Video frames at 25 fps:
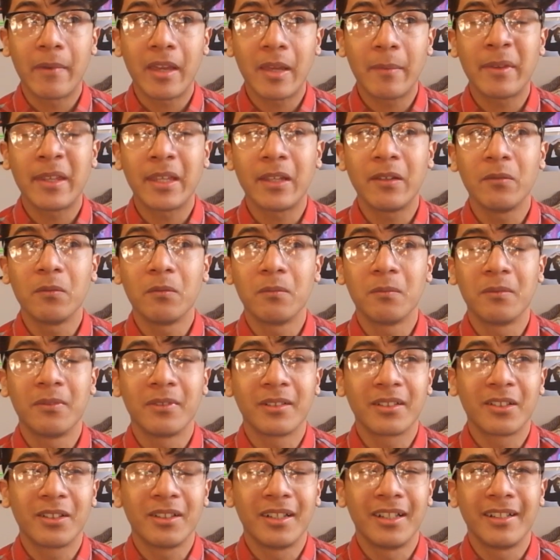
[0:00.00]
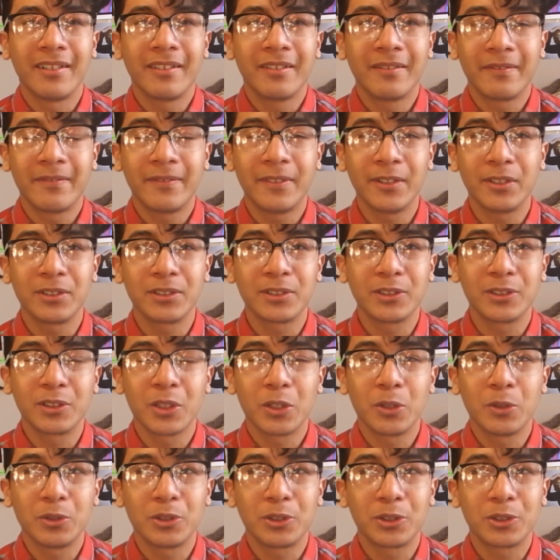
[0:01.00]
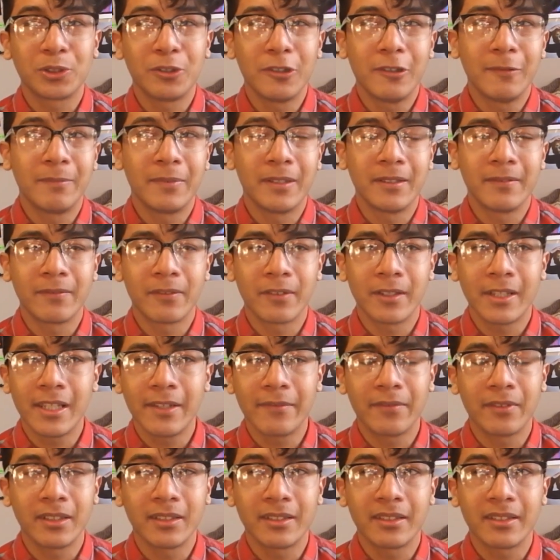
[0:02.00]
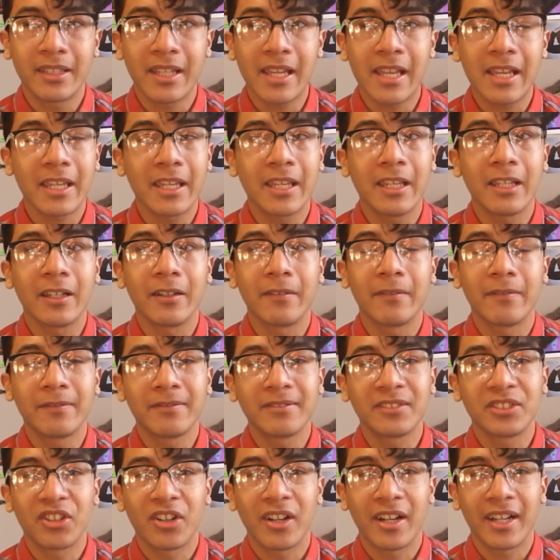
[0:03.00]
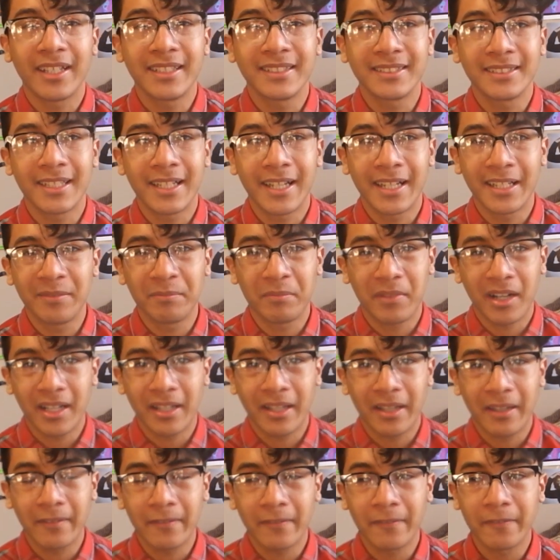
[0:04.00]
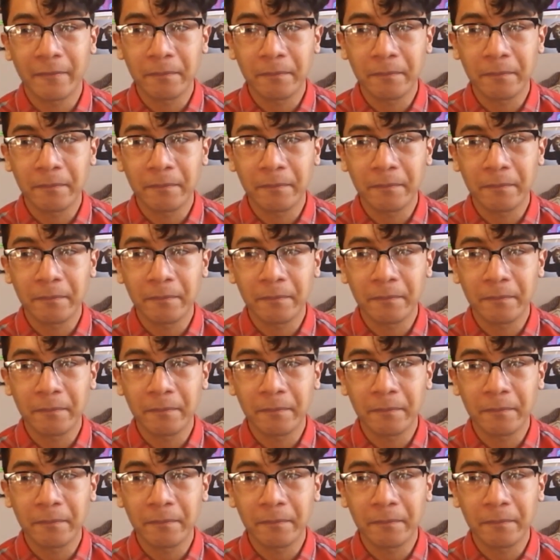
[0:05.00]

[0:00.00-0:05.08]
me feel so stupid for even thinking of trying to end my life.